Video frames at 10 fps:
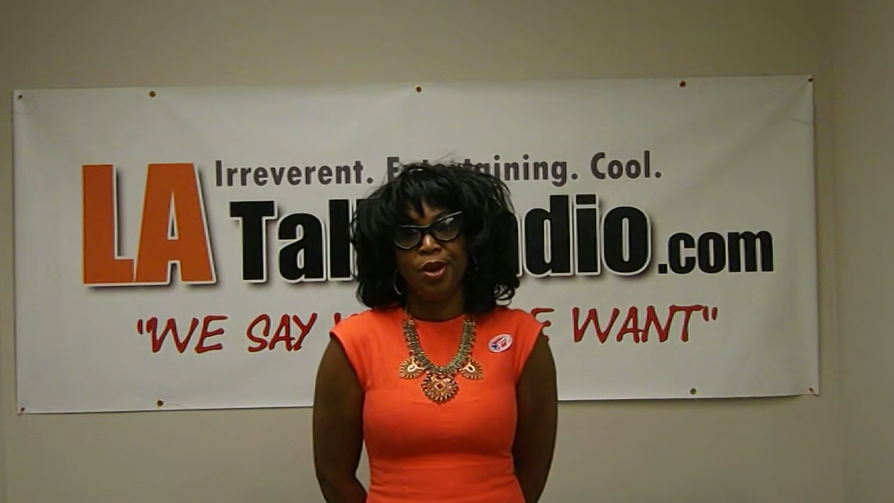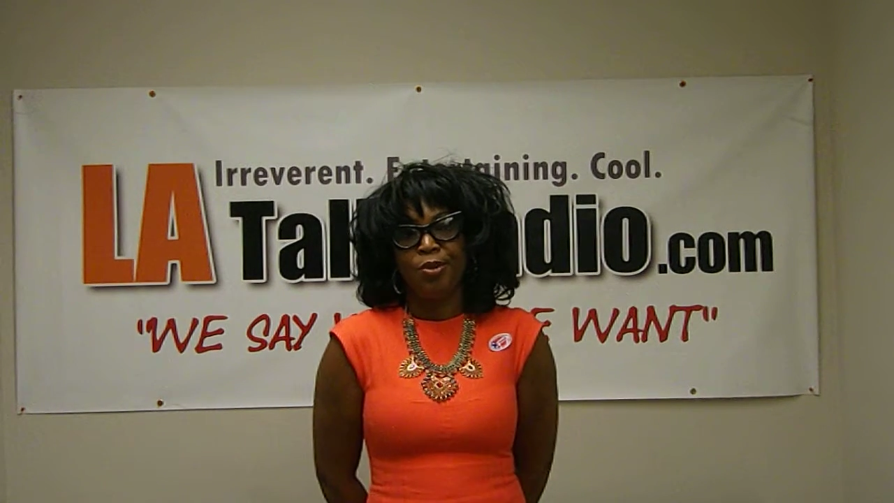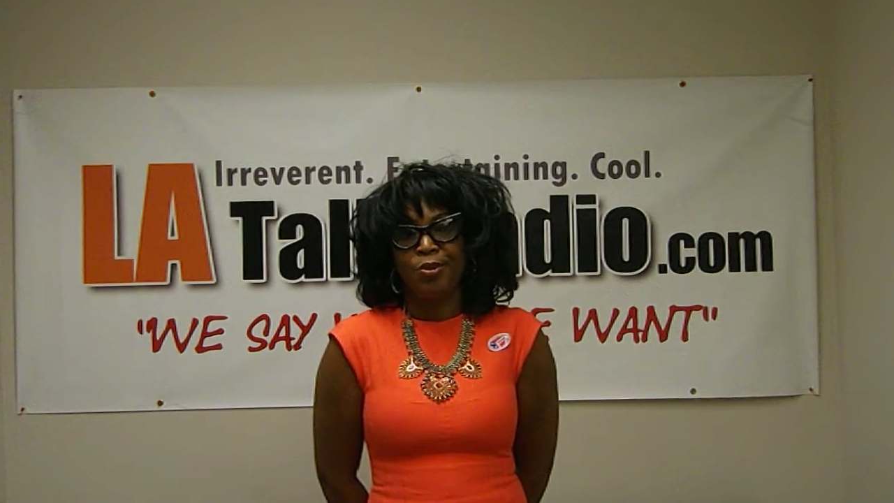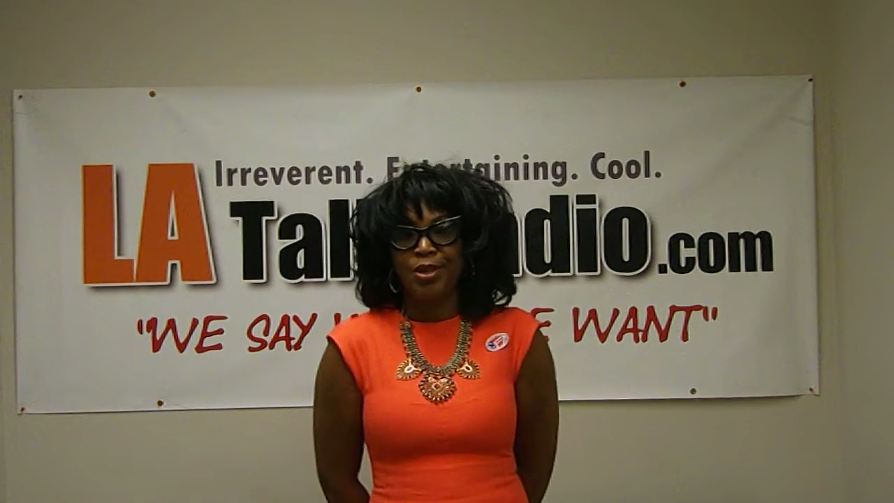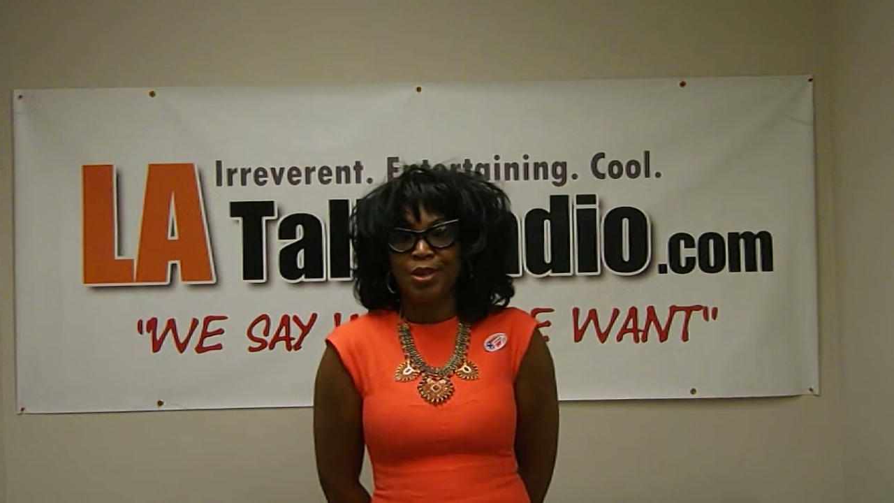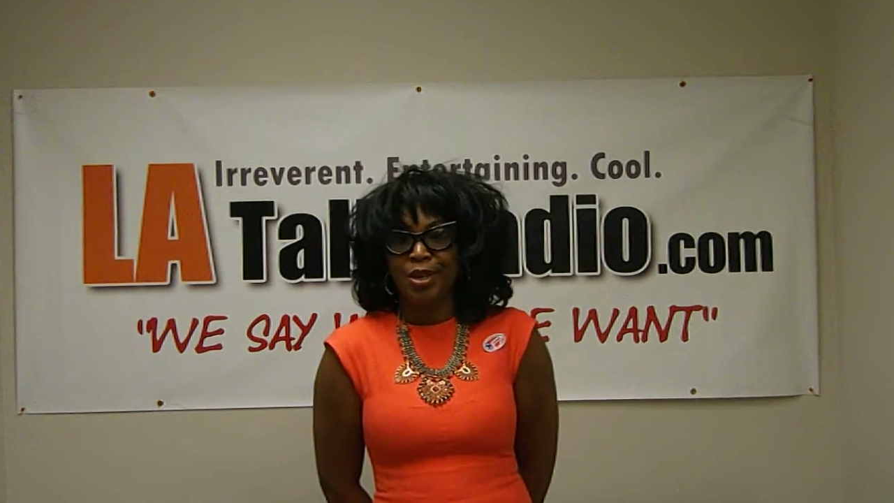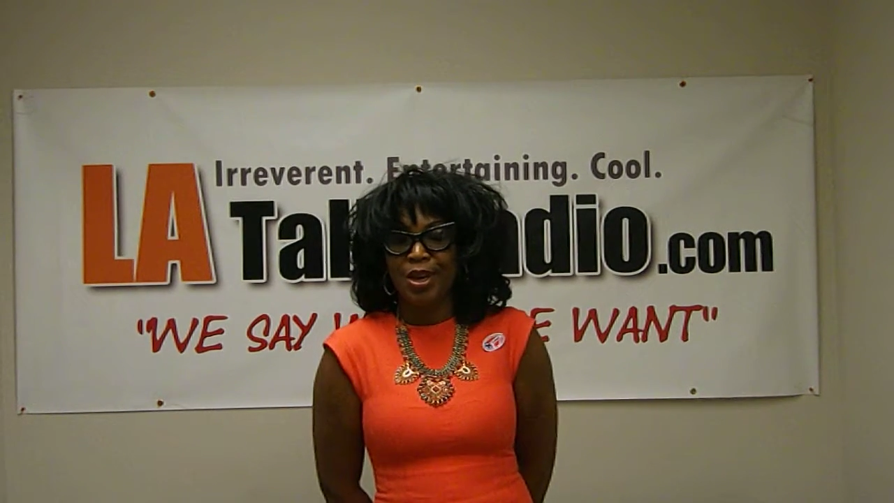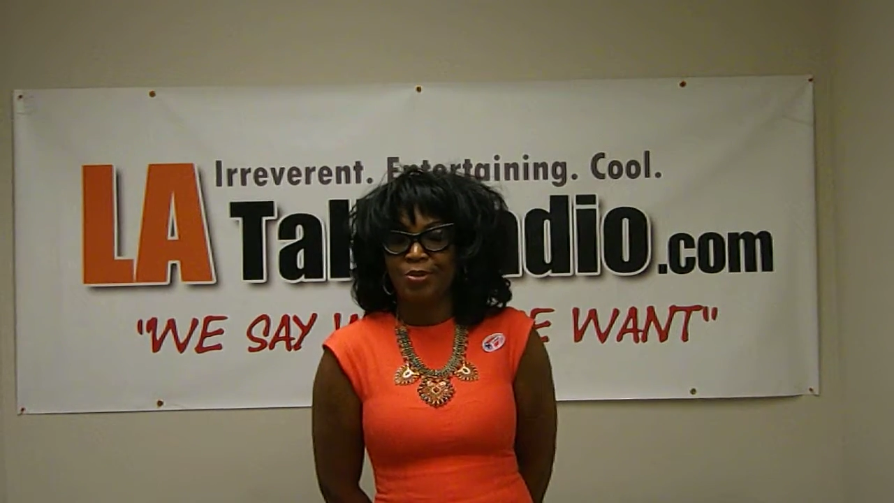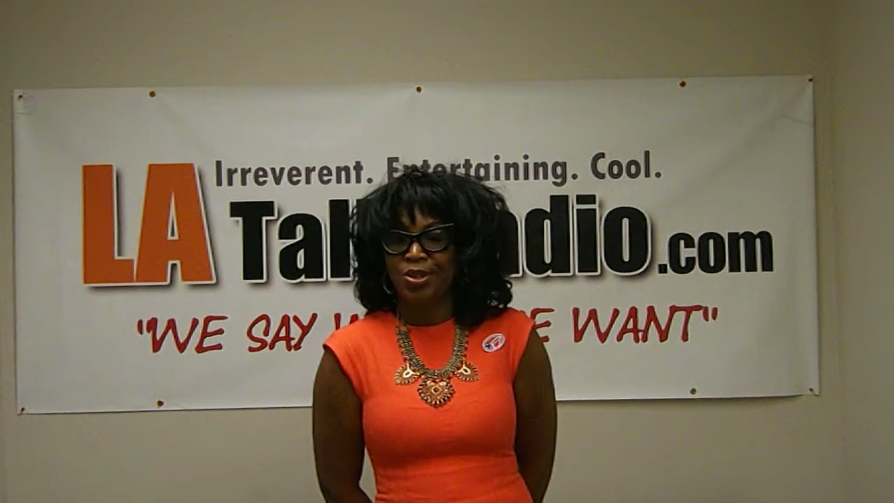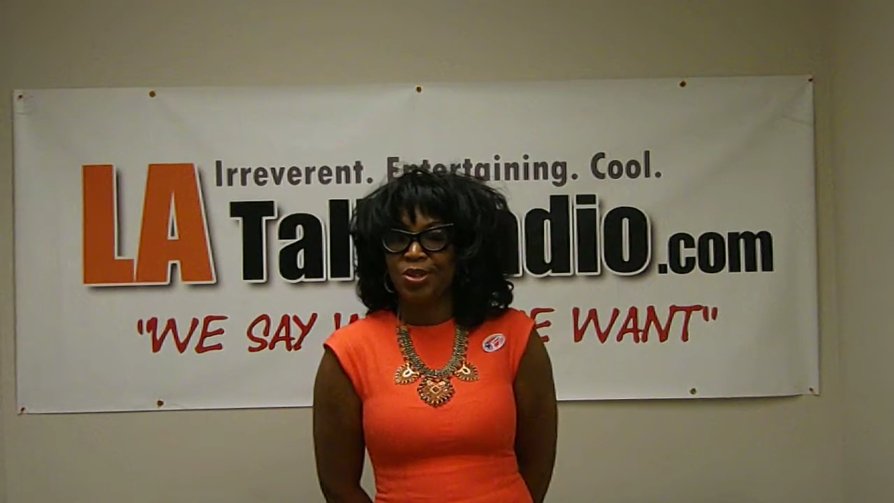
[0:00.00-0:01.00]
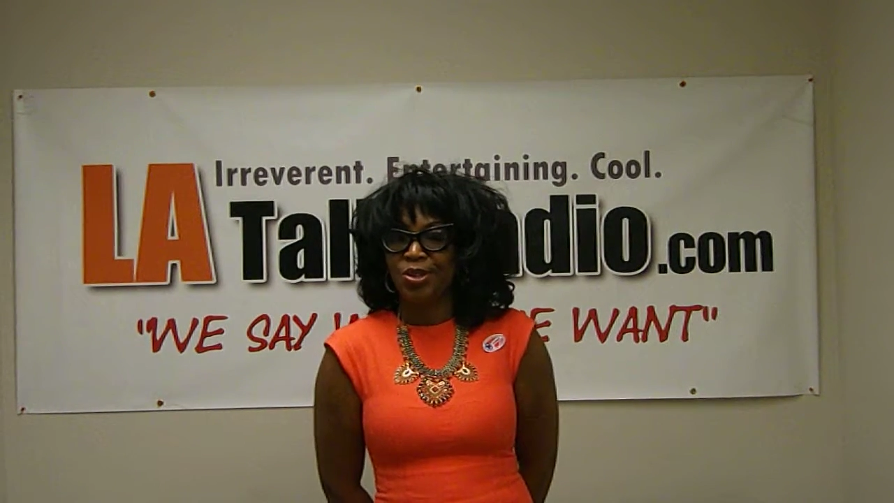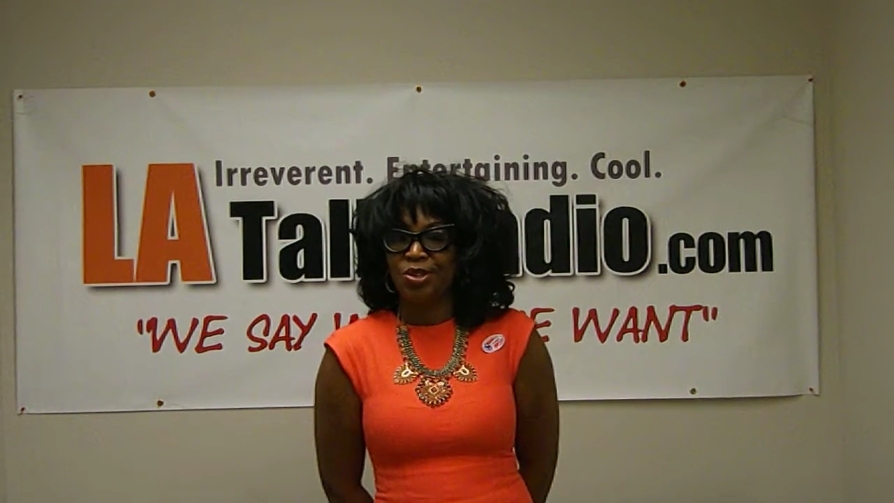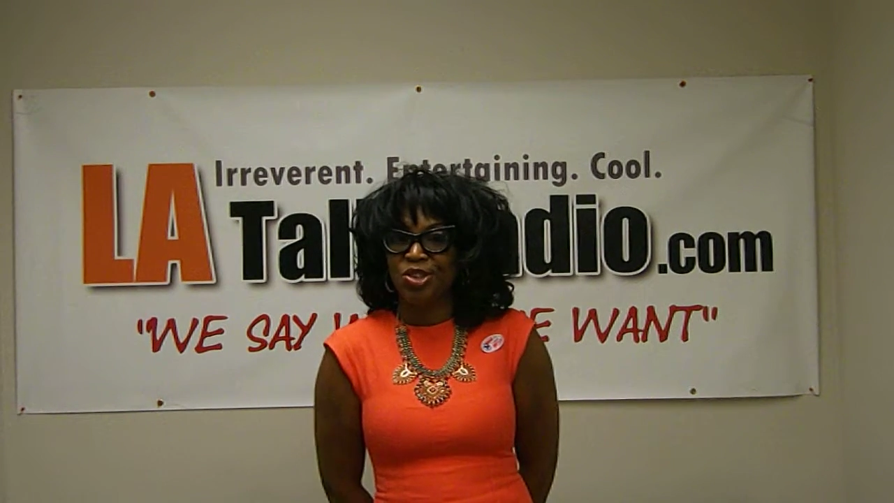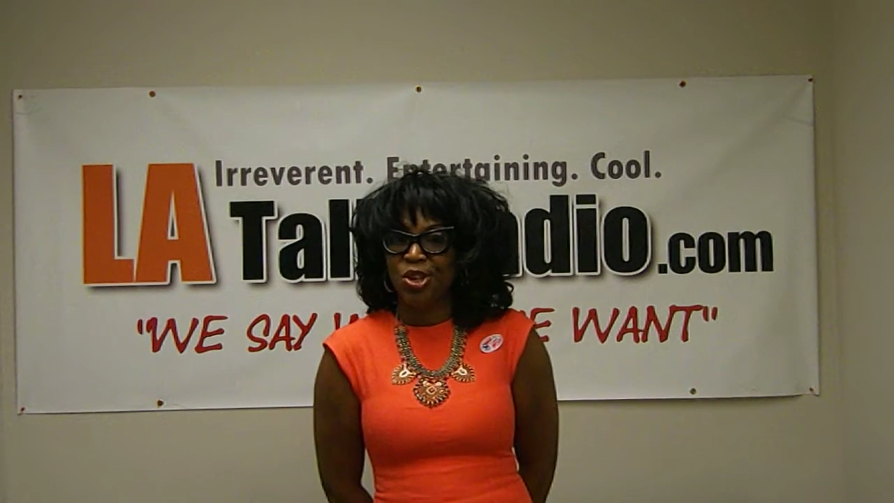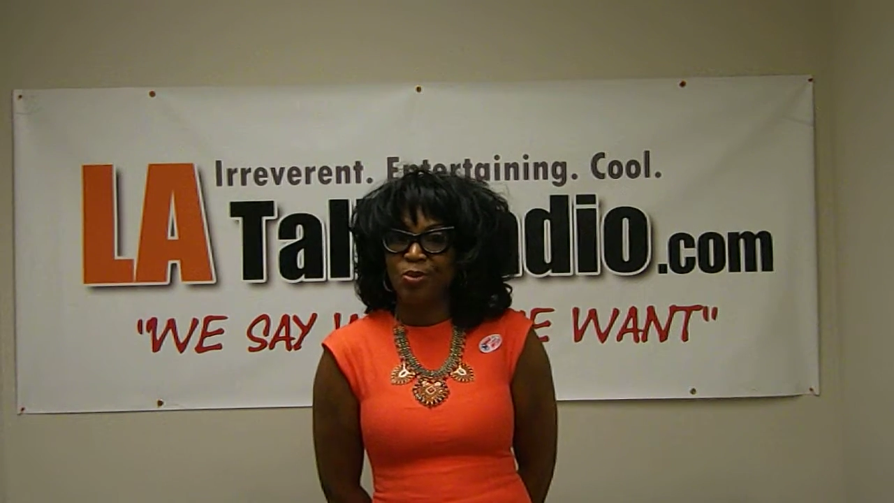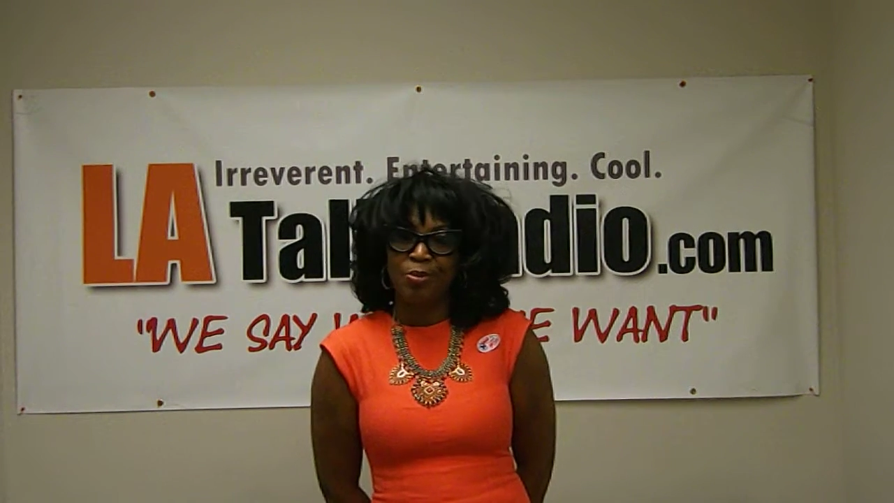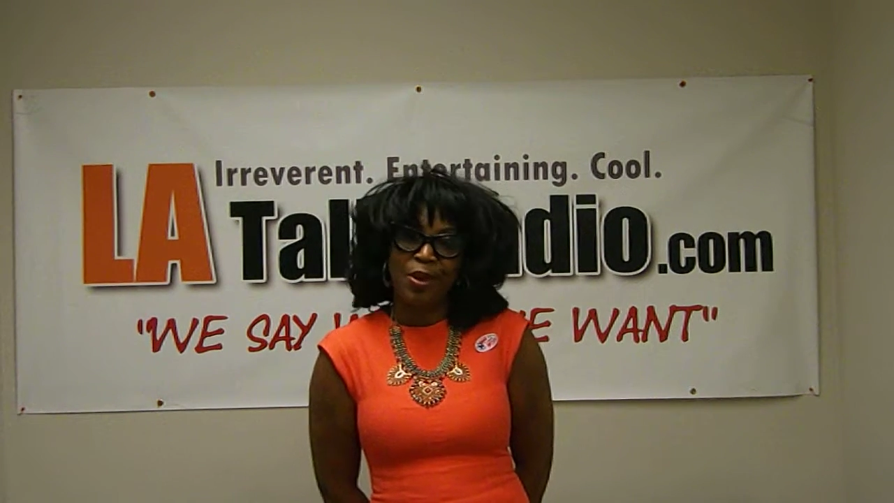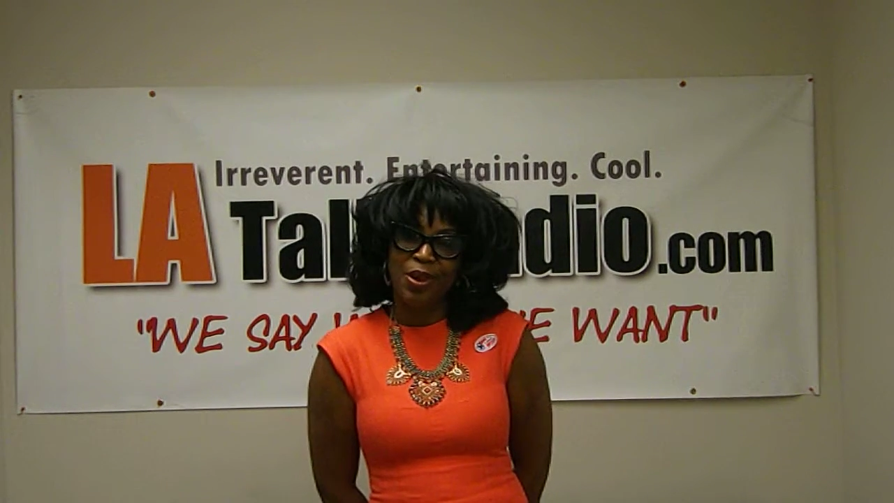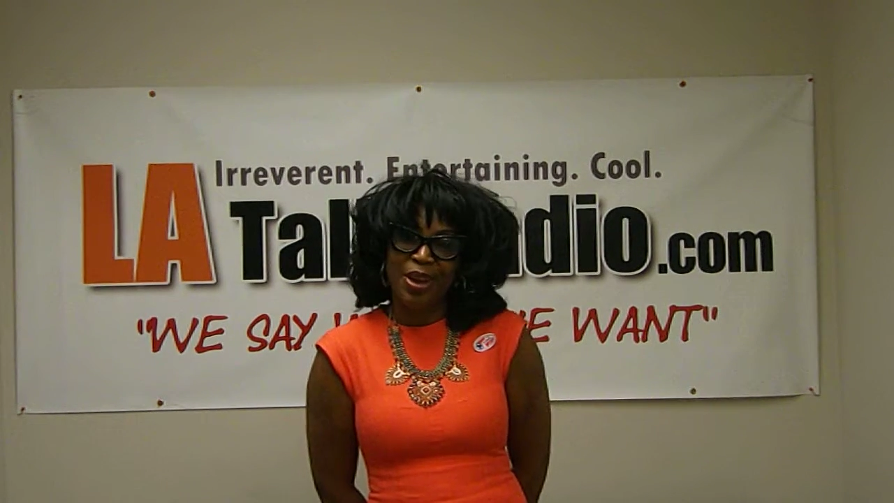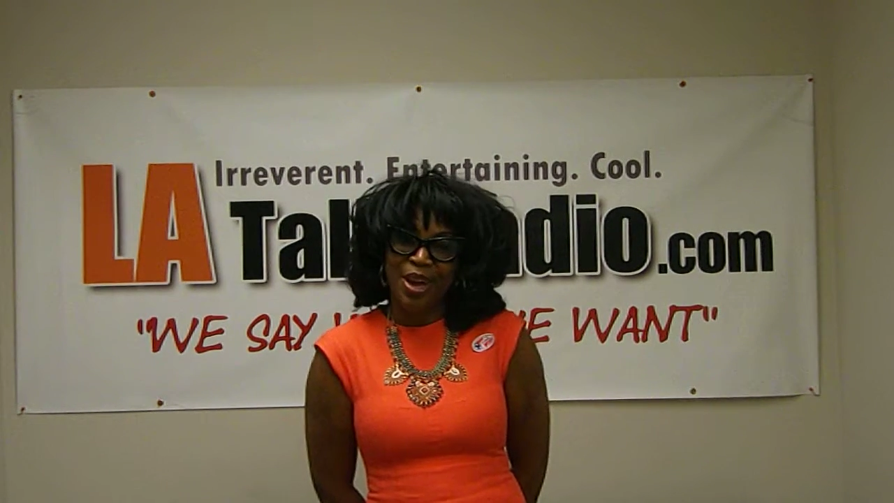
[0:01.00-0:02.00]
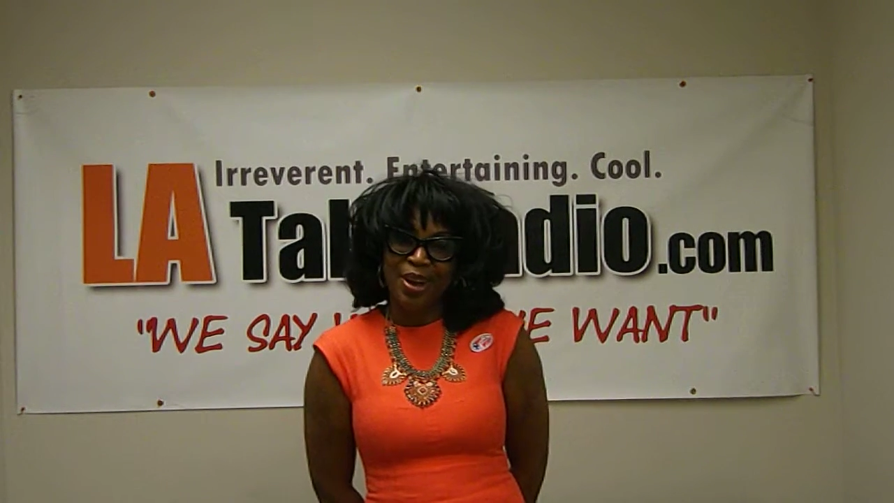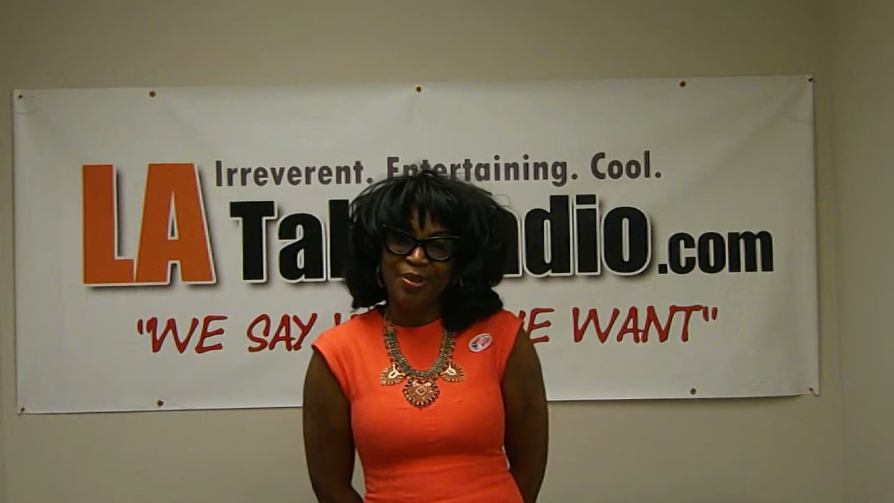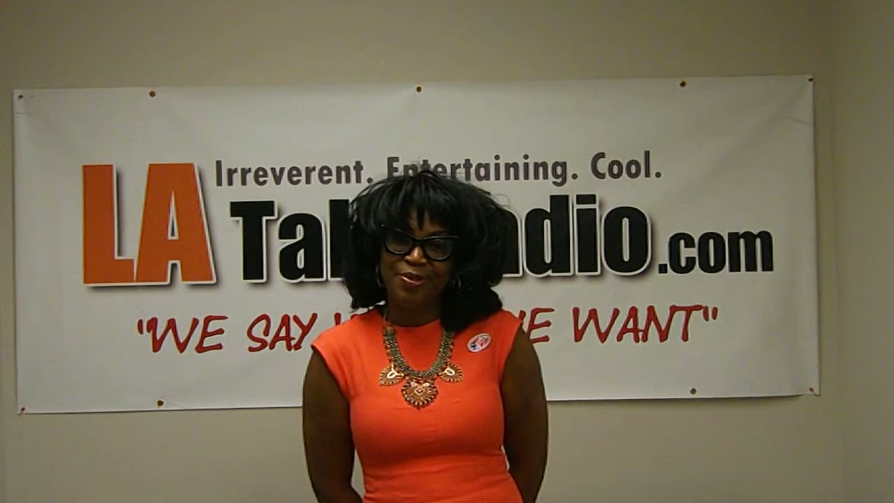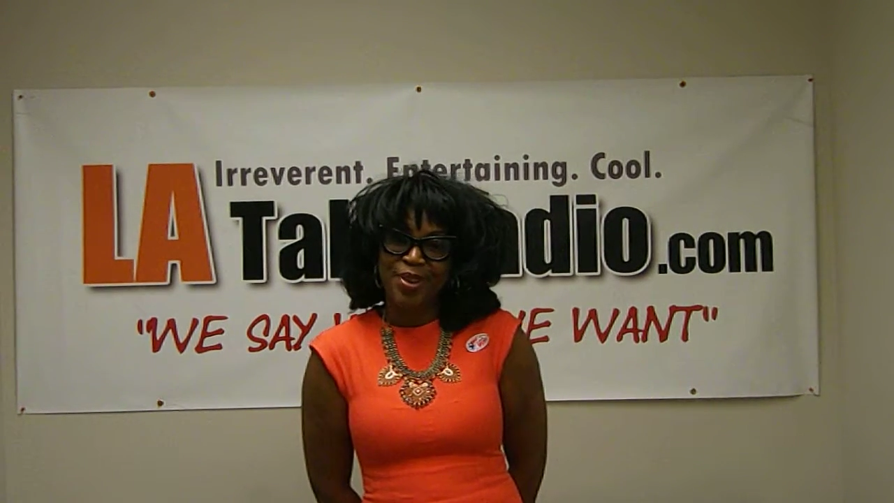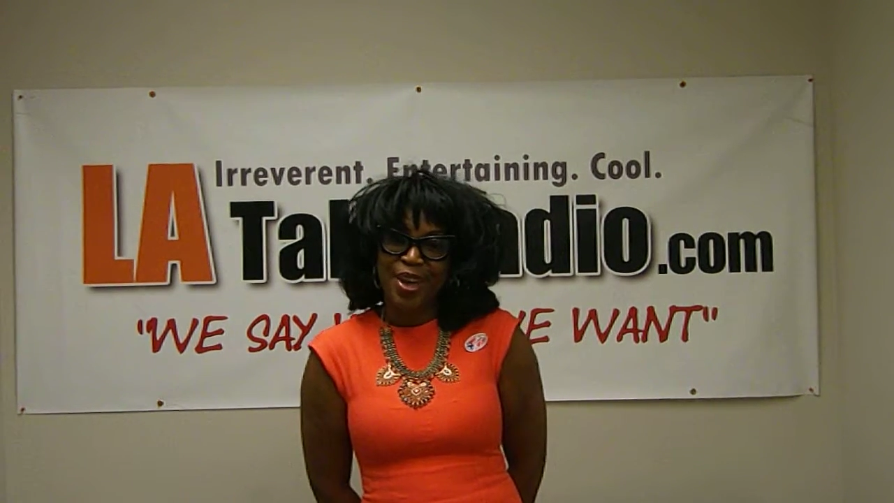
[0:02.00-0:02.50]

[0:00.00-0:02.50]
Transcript: Recently, I was just on a show with Mother Love,